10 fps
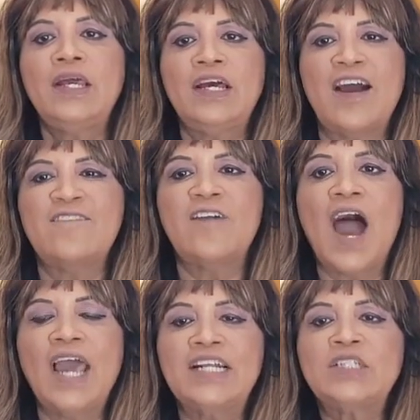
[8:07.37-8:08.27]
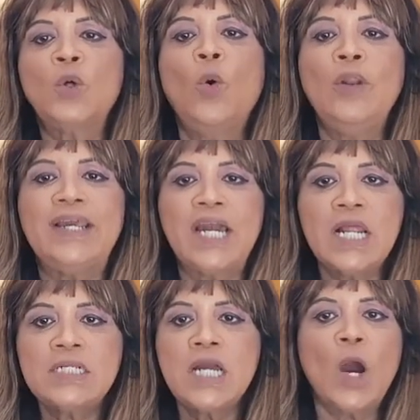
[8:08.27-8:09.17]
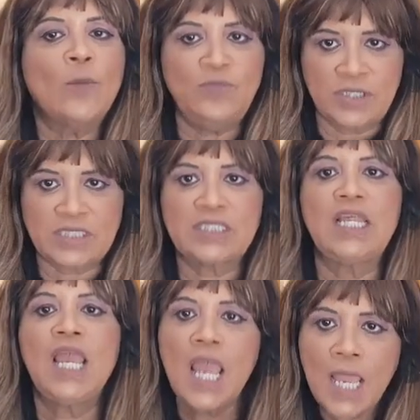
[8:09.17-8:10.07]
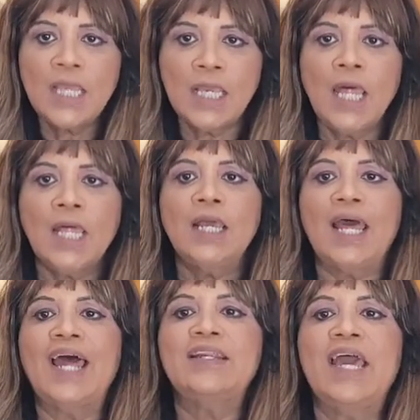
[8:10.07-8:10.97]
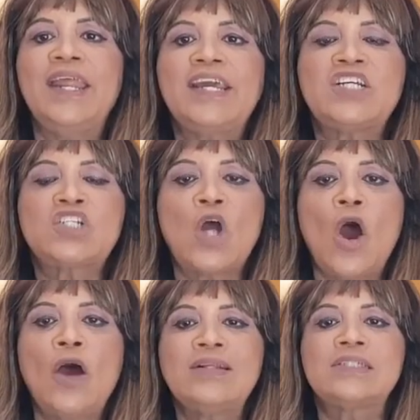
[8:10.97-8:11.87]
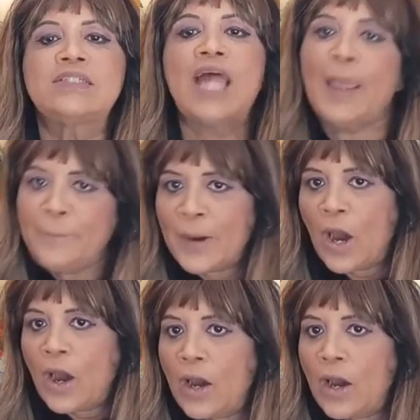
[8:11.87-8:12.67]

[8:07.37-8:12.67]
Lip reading: a violent hooligan, obviously, and Eric Sean Sniper,